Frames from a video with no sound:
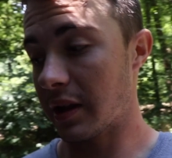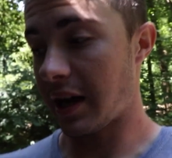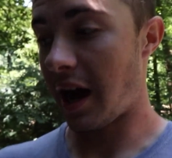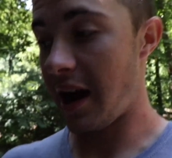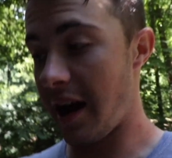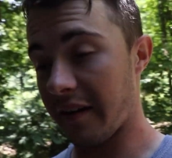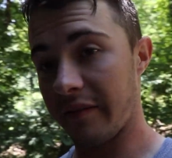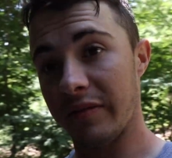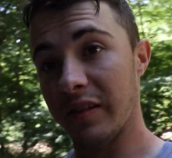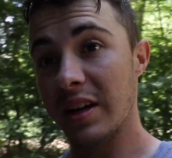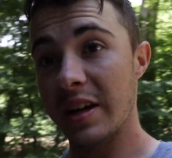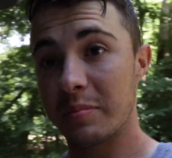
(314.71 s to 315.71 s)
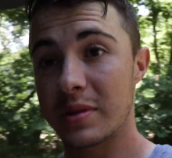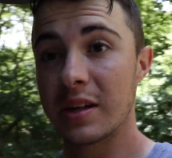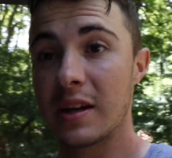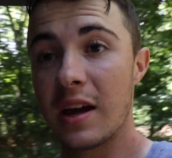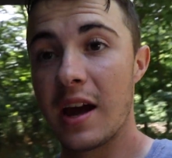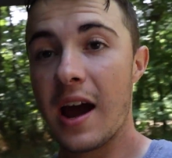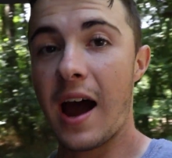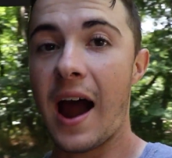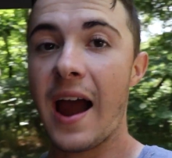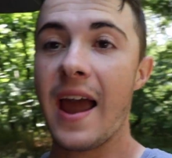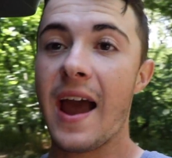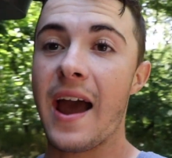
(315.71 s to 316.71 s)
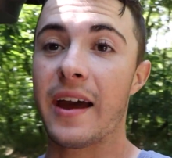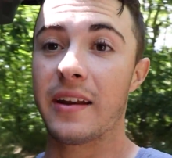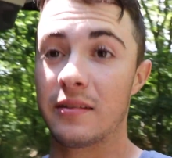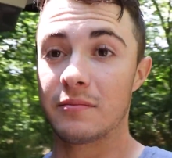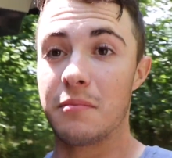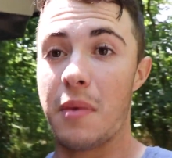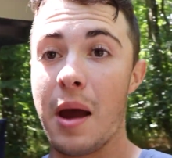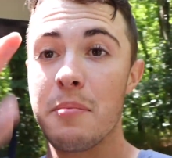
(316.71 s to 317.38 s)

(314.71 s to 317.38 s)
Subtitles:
the kayak flipped, I had my